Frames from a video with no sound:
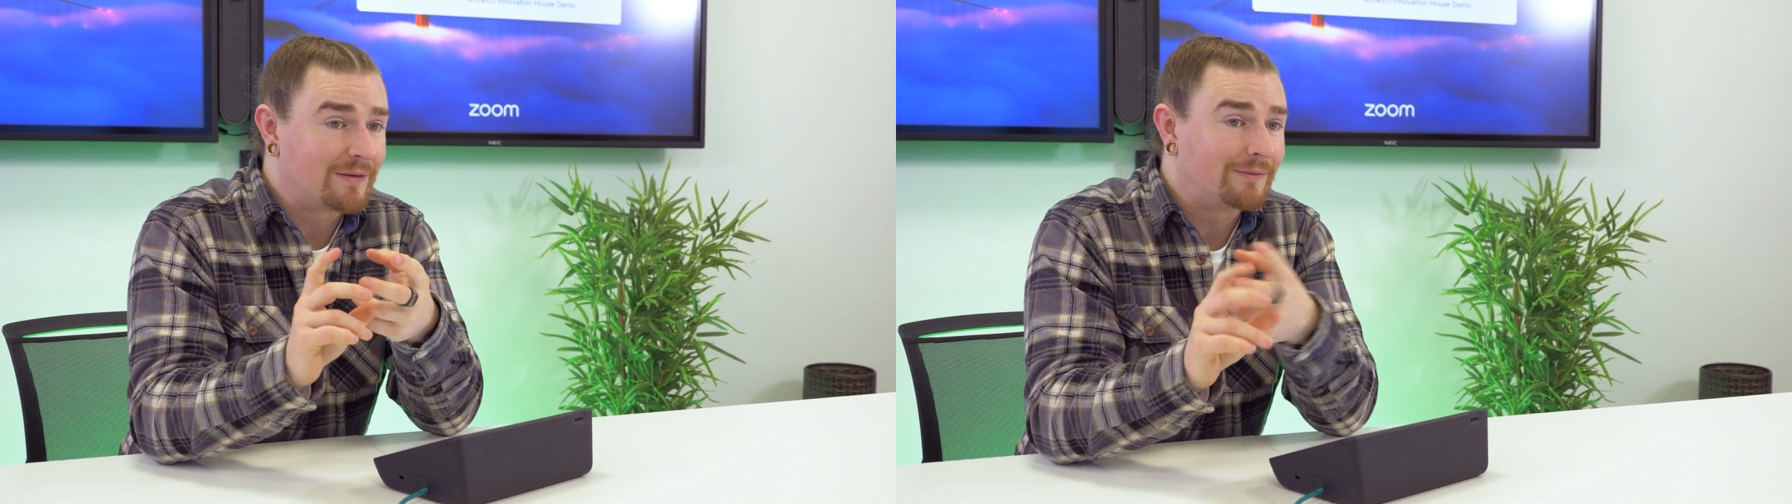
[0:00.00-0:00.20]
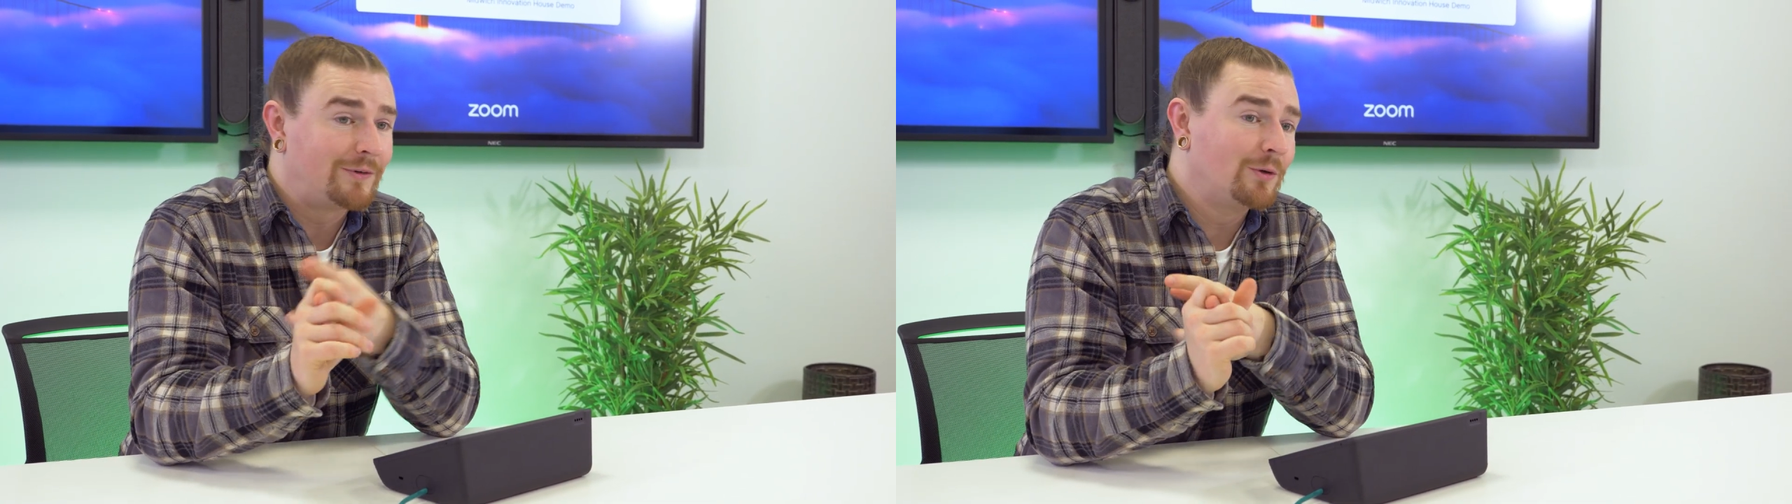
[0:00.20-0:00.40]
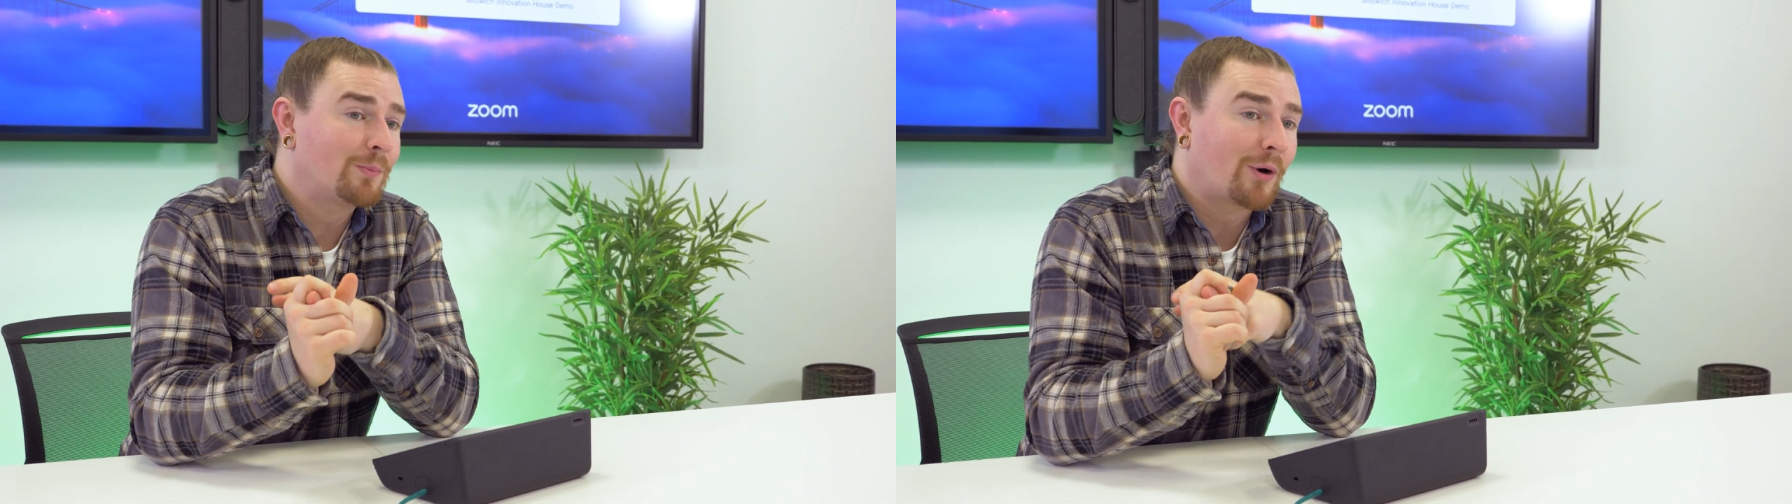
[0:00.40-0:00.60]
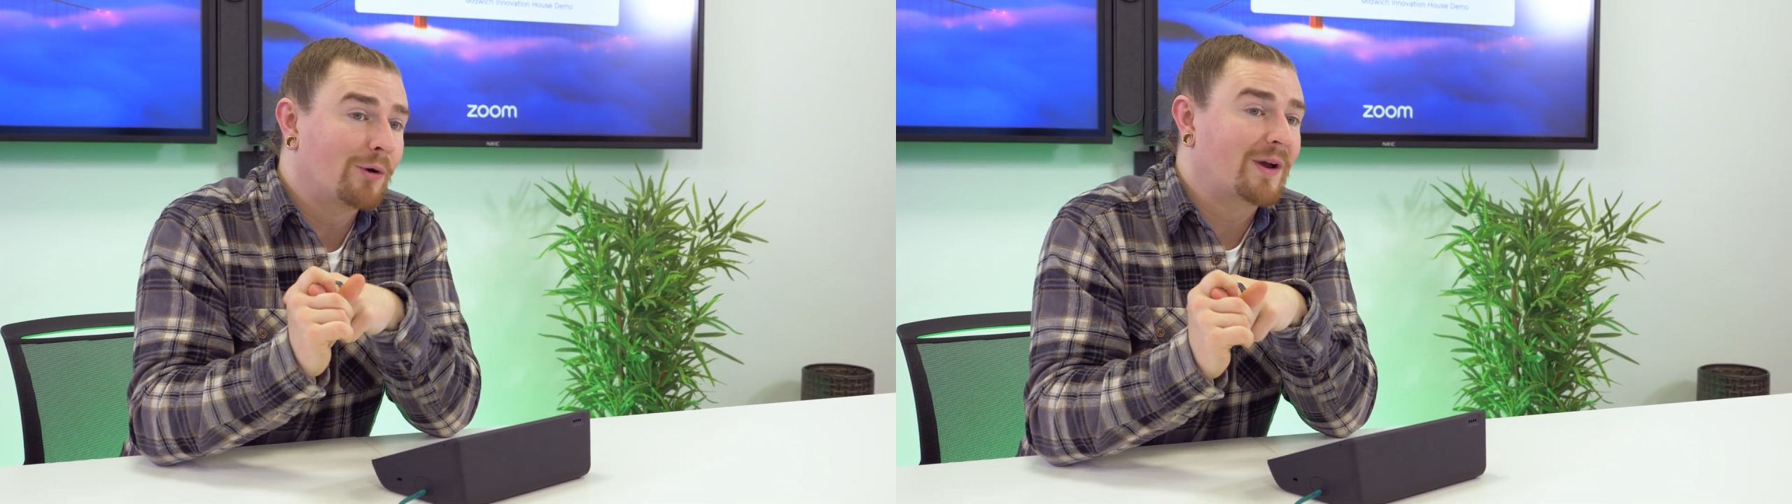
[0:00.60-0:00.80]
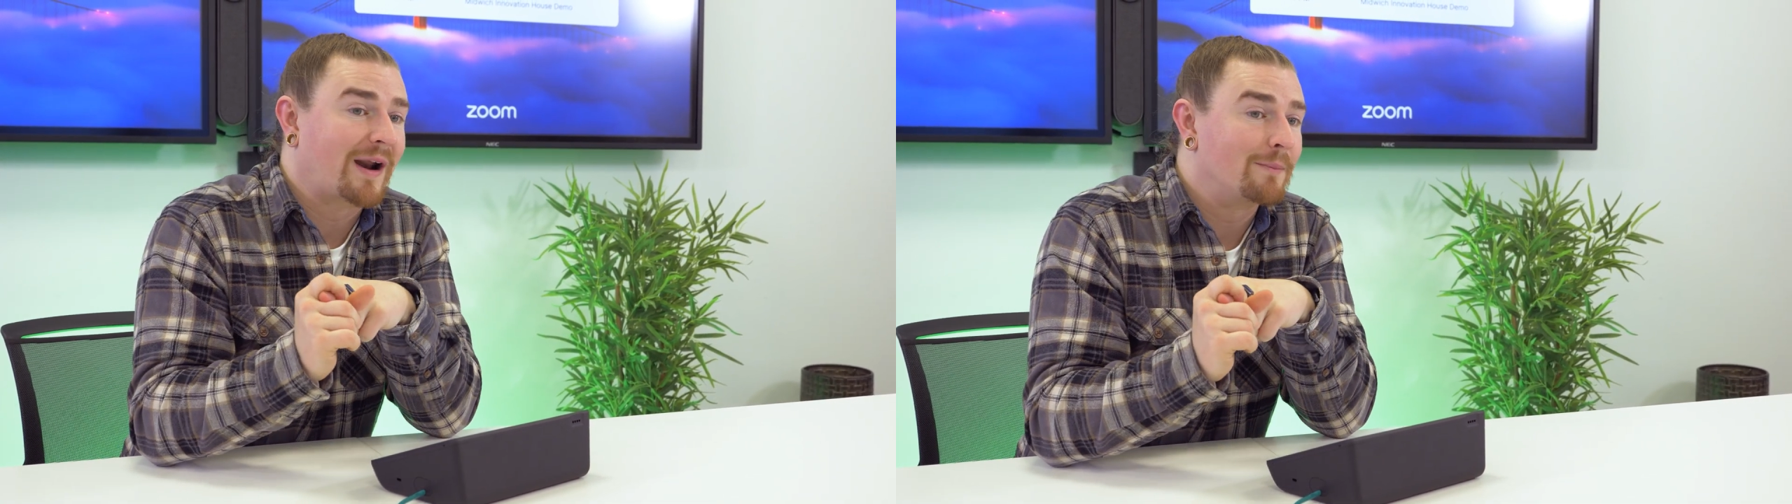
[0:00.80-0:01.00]
the View
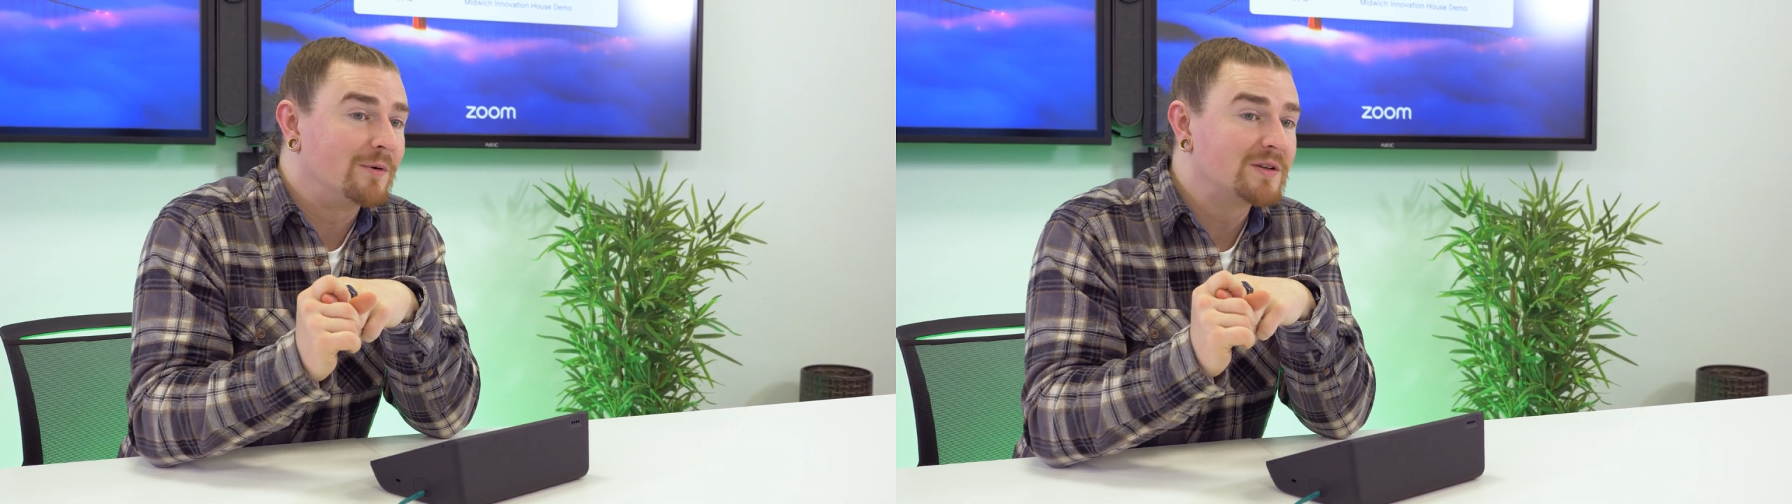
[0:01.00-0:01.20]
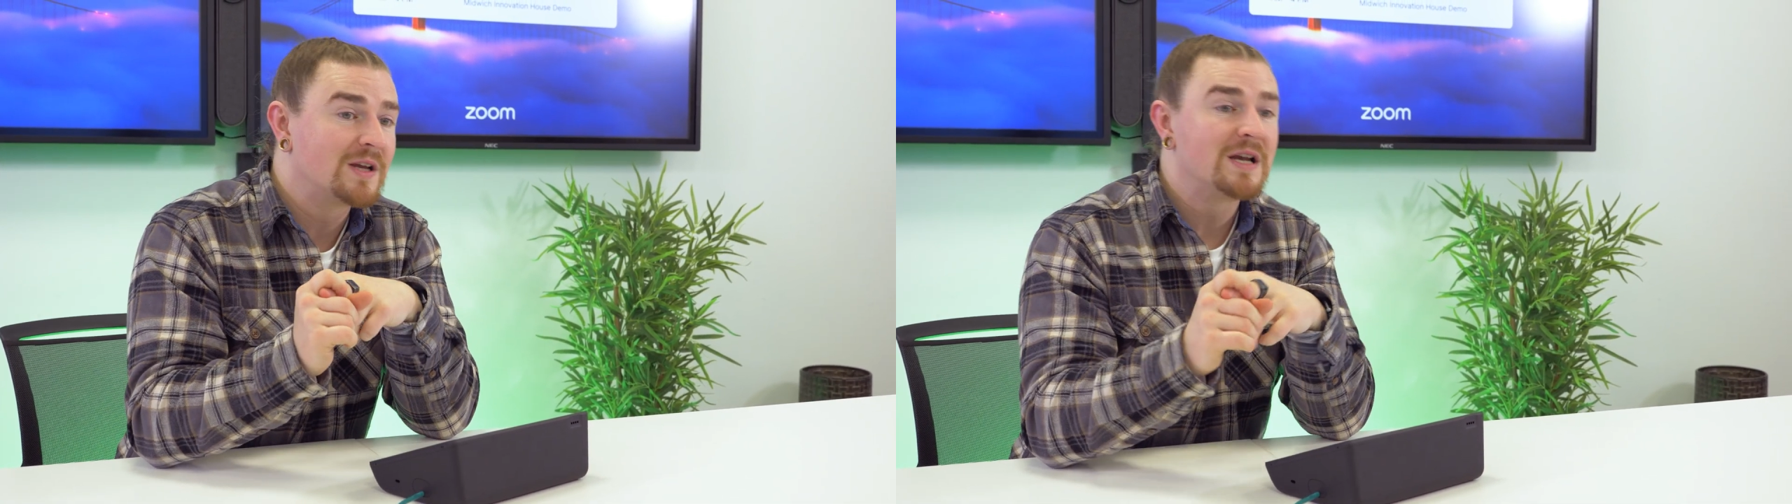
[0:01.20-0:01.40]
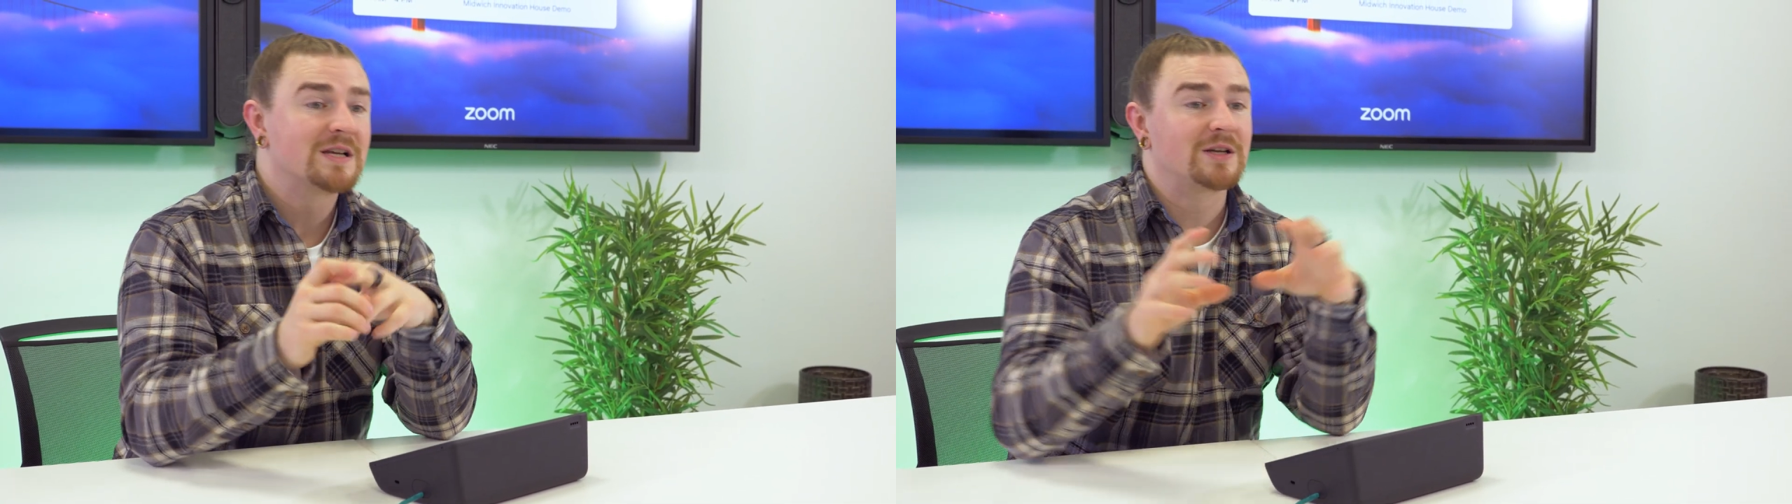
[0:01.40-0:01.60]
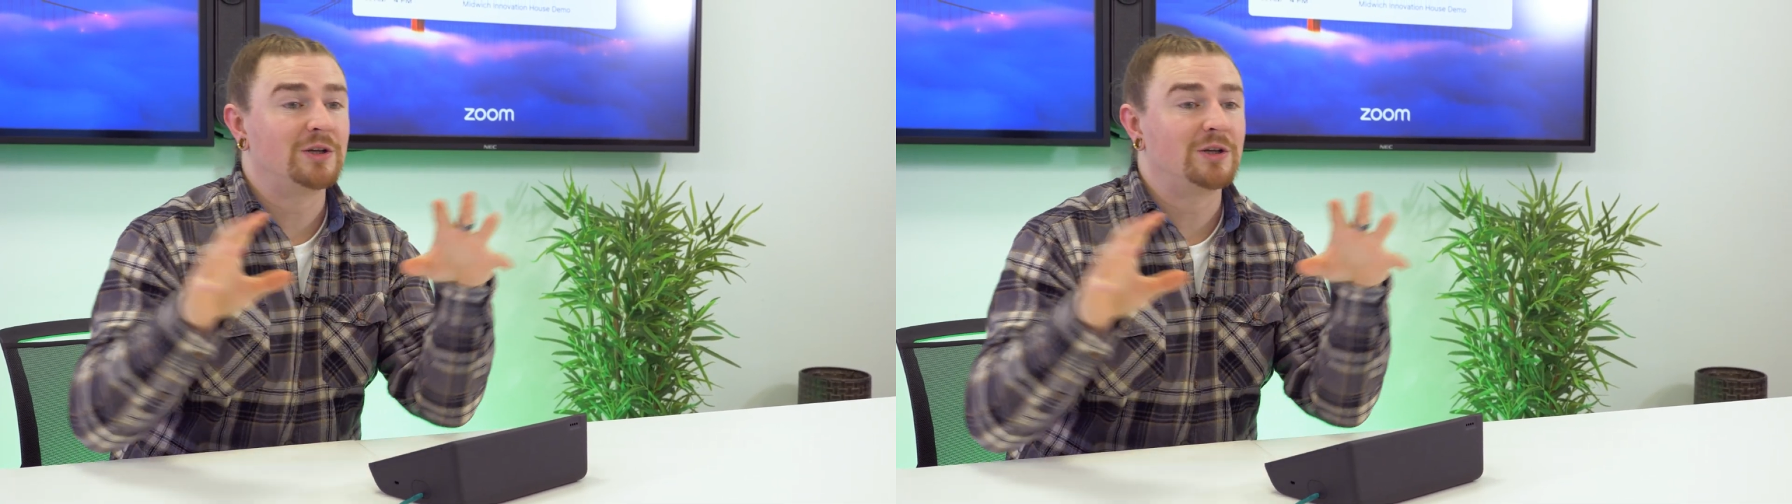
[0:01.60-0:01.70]
Pro cameras so